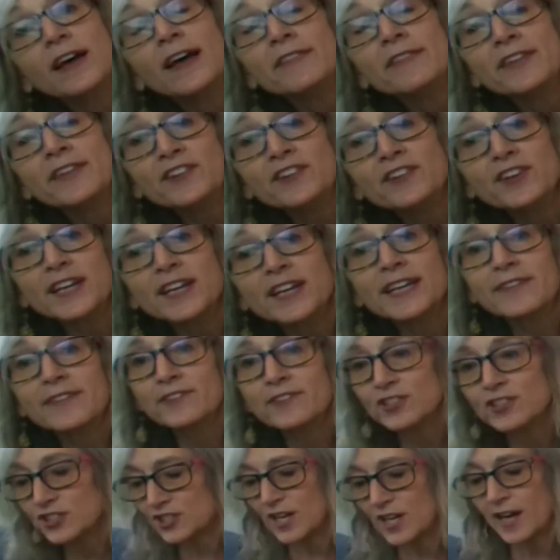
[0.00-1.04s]
then you can give
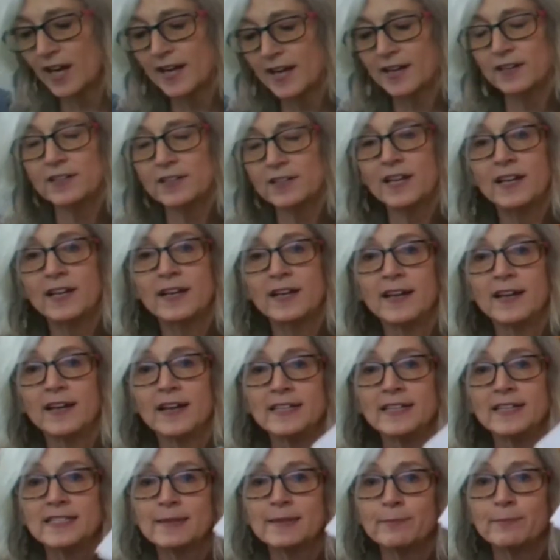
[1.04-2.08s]
your child
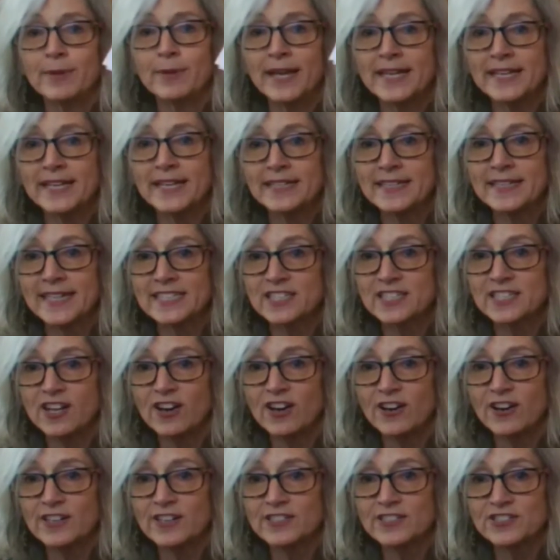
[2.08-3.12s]
some blank index
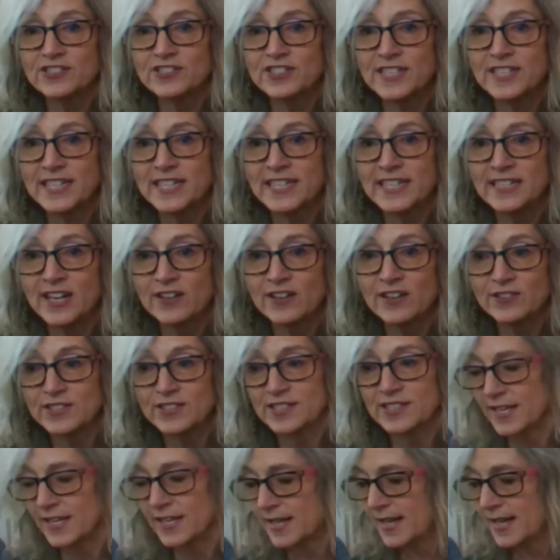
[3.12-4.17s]
cards or sticky
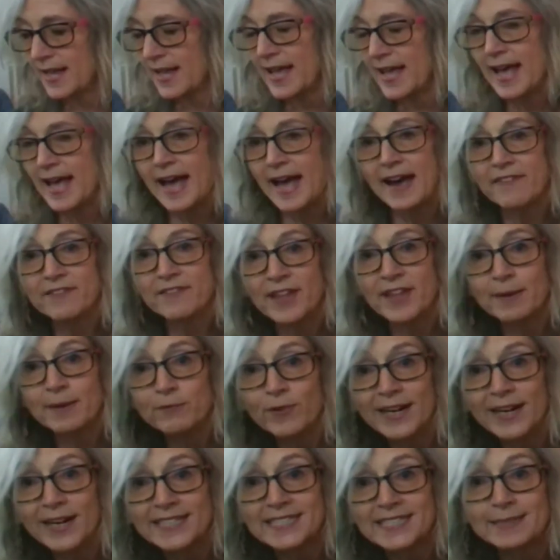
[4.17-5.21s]
notes, have them
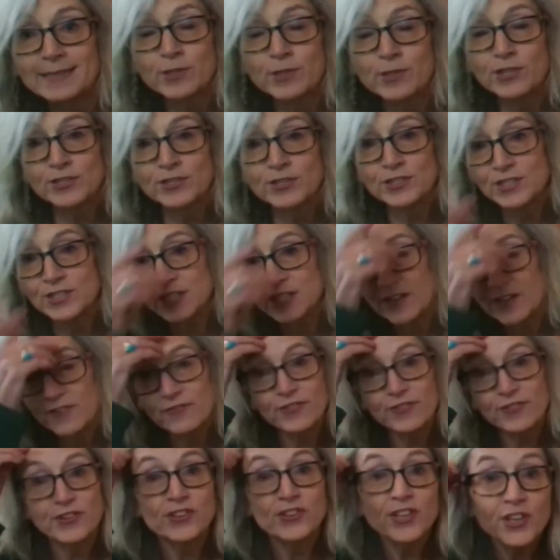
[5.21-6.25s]
write some clues
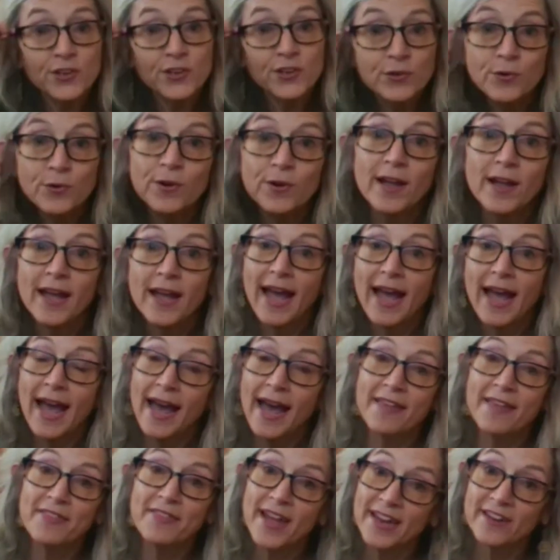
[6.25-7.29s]
for you,
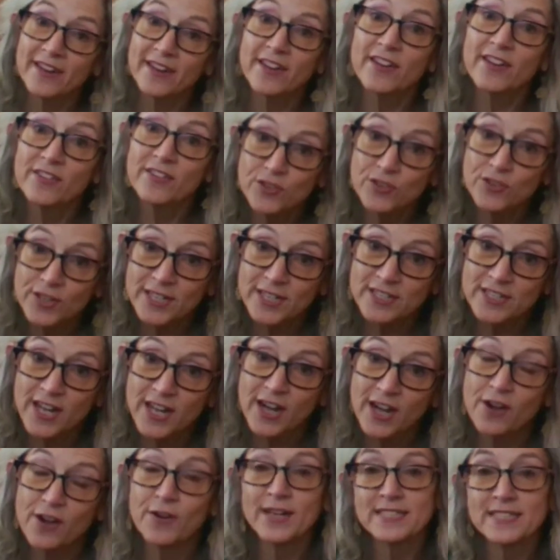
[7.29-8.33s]
and then you can
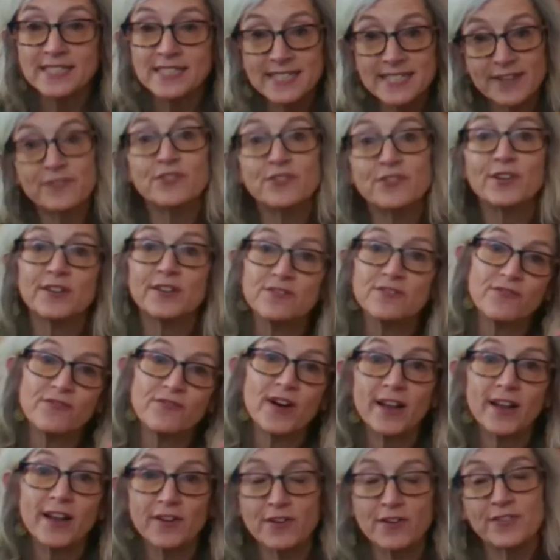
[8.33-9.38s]
go and see if you can
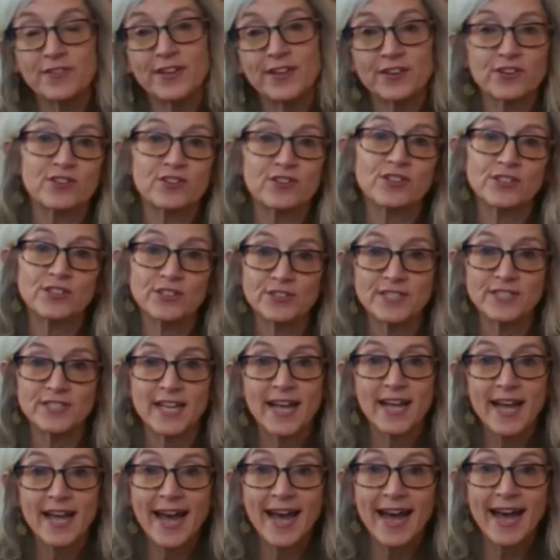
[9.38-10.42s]
follow their clues
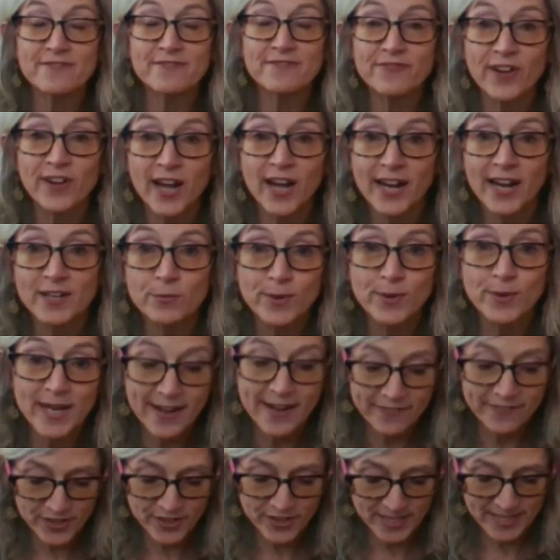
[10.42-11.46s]
and find
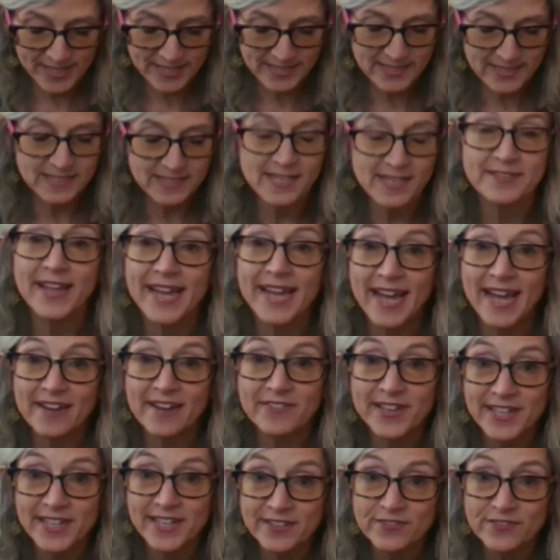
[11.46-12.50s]
whatever it is that they have
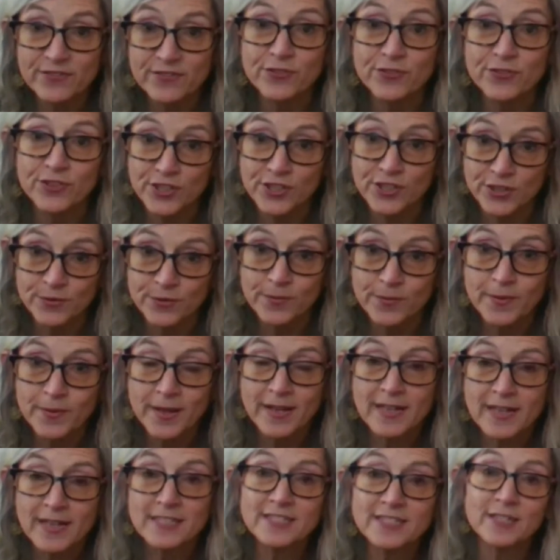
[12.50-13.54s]
hidden for you.
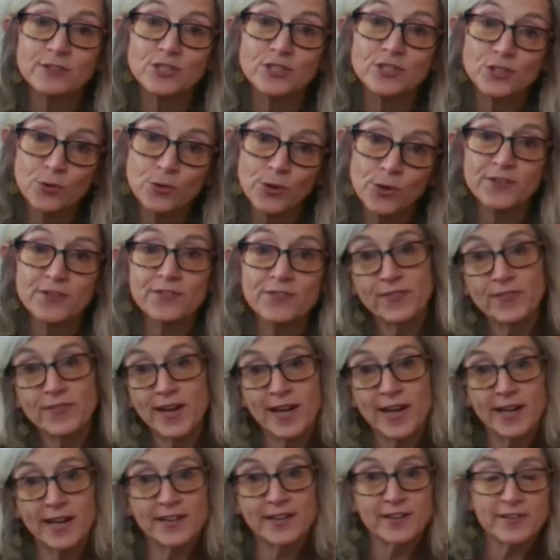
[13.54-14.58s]
So short,
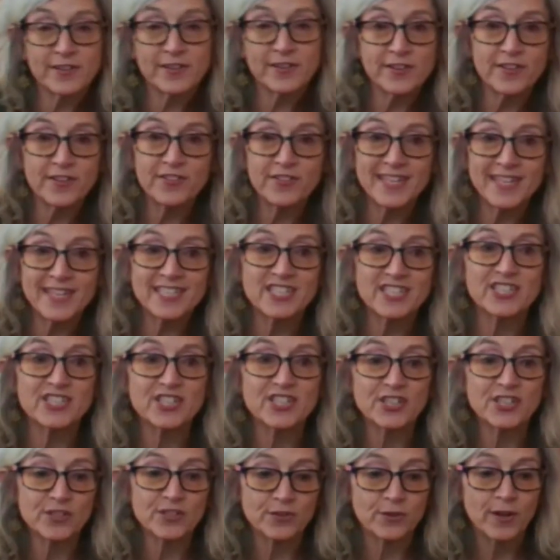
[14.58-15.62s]
fun, good thing to
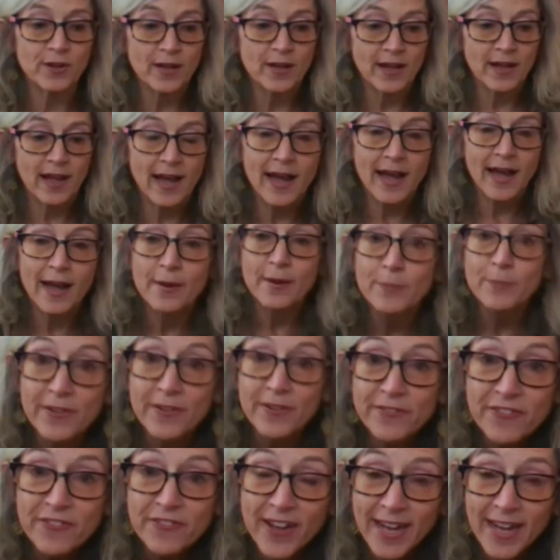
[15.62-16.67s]
do.
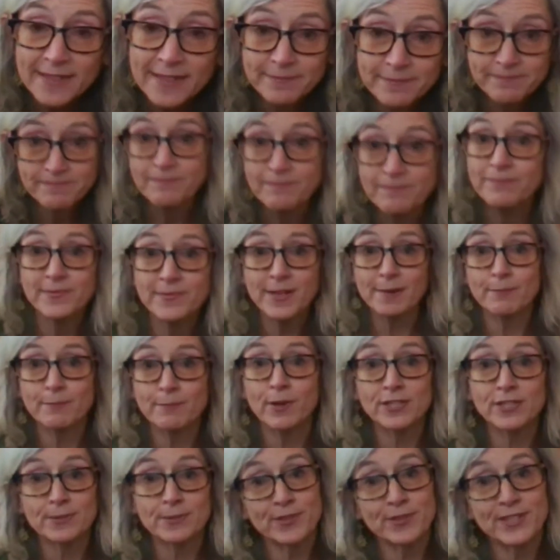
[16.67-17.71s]
If you've got
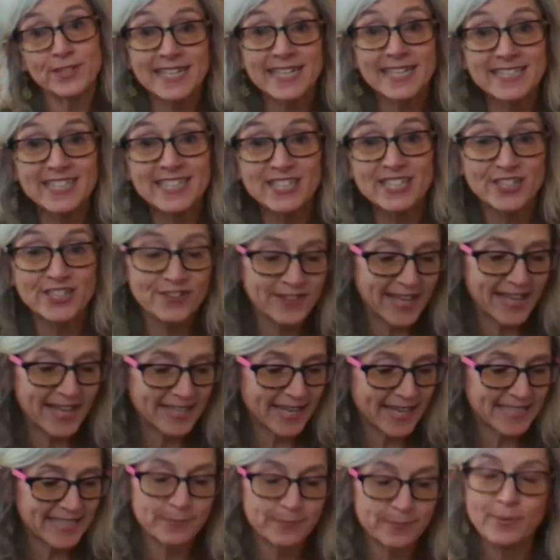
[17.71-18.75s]
multiple kids too, they
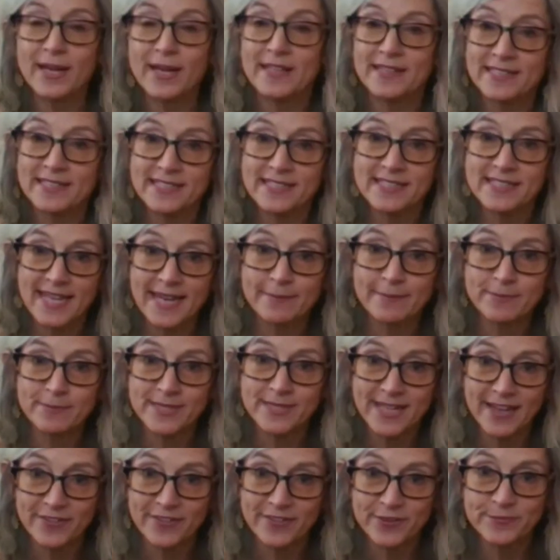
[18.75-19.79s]
like to play this game
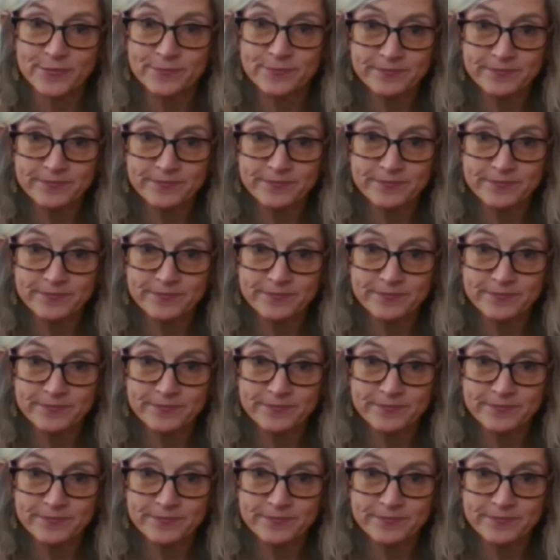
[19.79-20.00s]
together.